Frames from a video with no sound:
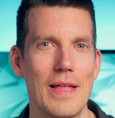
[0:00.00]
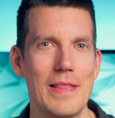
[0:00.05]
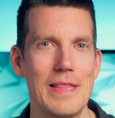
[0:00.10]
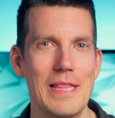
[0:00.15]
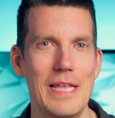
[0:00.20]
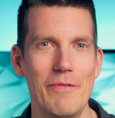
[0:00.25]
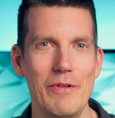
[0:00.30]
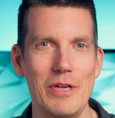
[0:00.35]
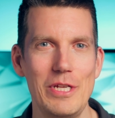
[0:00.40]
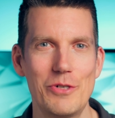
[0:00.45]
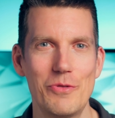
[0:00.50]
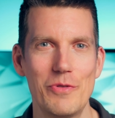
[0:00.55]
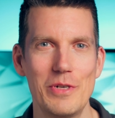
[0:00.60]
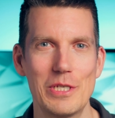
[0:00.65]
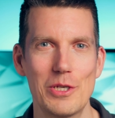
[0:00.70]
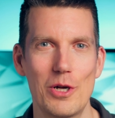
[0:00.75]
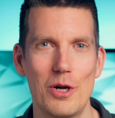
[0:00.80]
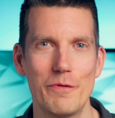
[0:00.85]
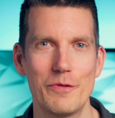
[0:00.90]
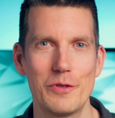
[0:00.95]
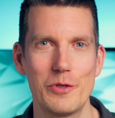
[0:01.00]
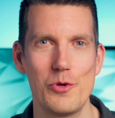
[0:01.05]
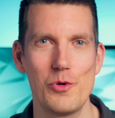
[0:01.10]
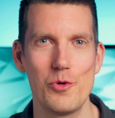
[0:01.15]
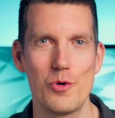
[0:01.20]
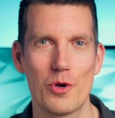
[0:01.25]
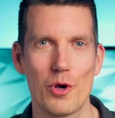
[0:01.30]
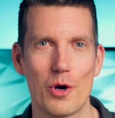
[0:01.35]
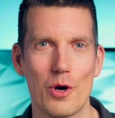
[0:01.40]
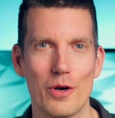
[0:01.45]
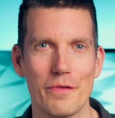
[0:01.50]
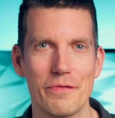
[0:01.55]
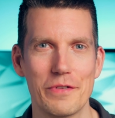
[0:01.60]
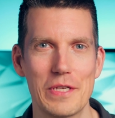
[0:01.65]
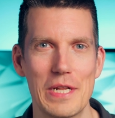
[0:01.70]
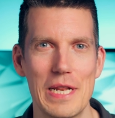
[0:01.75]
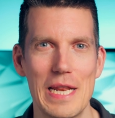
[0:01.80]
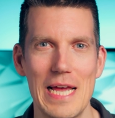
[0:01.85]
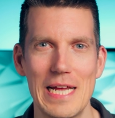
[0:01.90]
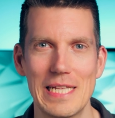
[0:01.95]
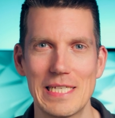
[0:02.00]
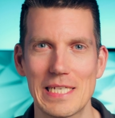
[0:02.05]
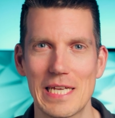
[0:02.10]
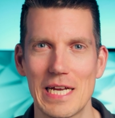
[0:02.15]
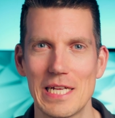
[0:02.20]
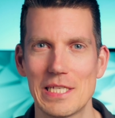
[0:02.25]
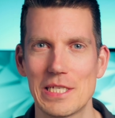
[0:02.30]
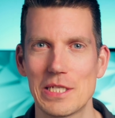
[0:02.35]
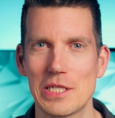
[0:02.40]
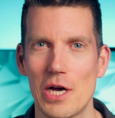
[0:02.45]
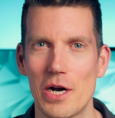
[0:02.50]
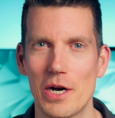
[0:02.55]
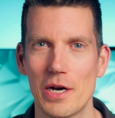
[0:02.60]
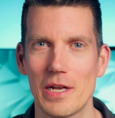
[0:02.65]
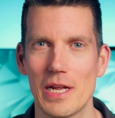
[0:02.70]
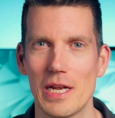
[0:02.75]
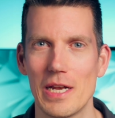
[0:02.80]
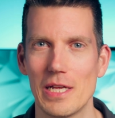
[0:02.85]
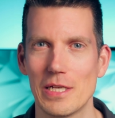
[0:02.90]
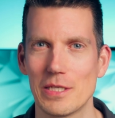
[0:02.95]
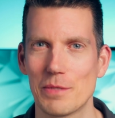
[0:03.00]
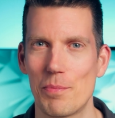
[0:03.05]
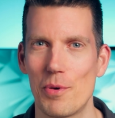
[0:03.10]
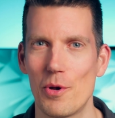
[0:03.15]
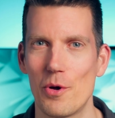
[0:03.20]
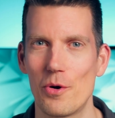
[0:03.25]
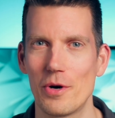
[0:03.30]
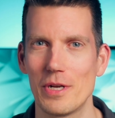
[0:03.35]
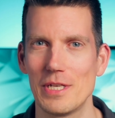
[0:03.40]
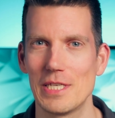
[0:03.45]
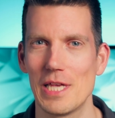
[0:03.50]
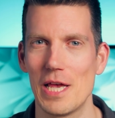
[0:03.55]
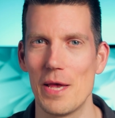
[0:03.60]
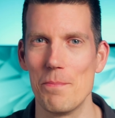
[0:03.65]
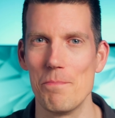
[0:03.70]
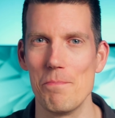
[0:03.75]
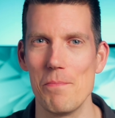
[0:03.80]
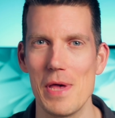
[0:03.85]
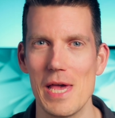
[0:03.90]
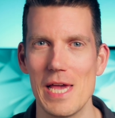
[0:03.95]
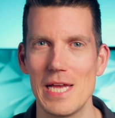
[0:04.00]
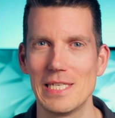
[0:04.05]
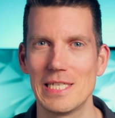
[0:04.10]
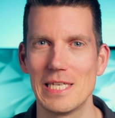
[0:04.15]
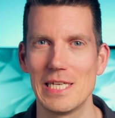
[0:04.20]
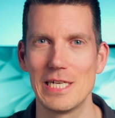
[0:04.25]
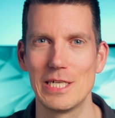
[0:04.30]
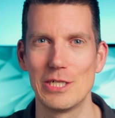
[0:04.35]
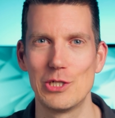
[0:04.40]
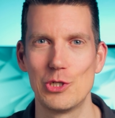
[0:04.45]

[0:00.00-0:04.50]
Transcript: DaVinci resolves Hue curves, let's get started and explore this amazing